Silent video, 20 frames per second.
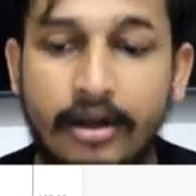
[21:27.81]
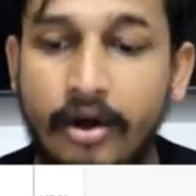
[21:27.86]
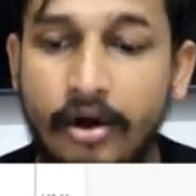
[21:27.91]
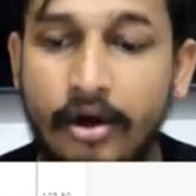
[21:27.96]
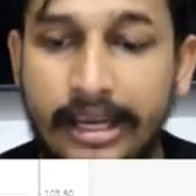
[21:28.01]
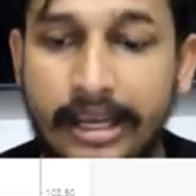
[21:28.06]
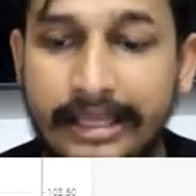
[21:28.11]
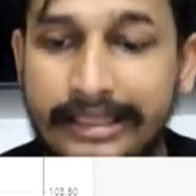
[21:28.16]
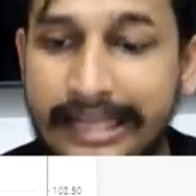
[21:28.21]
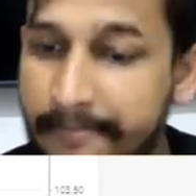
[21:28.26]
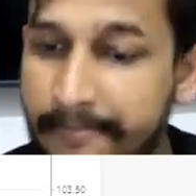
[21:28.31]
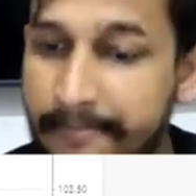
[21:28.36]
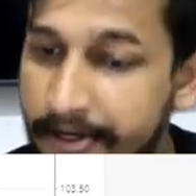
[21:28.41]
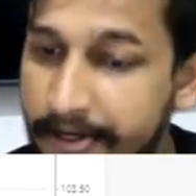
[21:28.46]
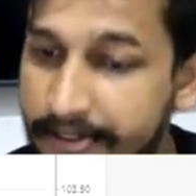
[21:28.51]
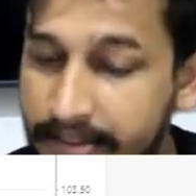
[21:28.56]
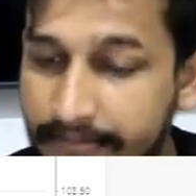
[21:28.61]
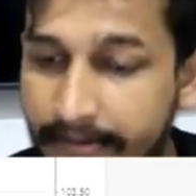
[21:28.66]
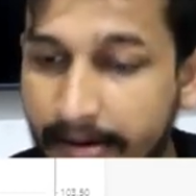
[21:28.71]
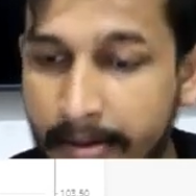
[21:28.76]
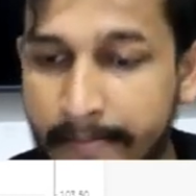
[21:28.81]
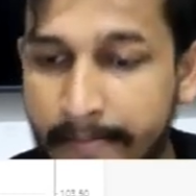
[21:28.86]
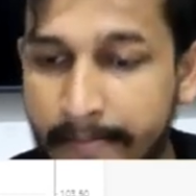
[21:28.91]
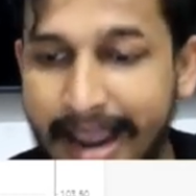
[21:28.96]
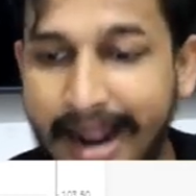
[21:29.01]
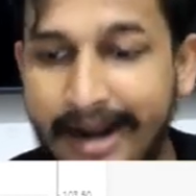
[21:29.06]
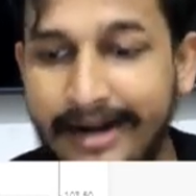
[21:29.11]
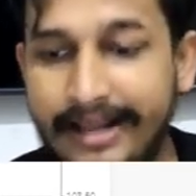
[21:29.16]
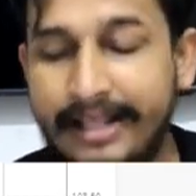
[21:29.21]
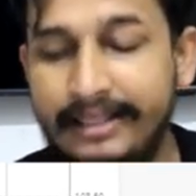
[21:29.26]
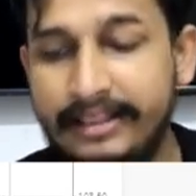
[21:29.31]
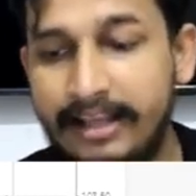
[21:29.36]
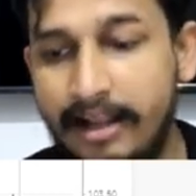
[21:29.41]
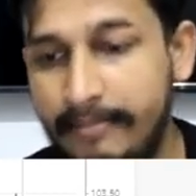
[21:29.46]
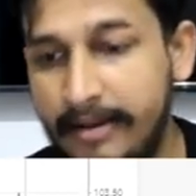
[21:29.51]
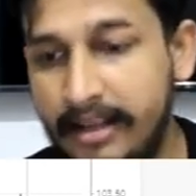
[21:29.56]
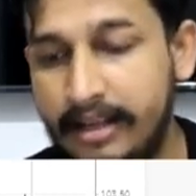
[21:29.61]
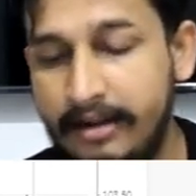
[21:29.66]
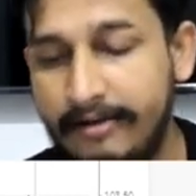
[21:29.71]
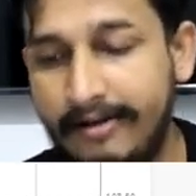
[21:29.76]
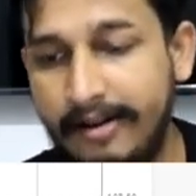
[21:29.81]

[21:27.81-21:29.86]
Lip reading: okay, that person will be banned and they'll be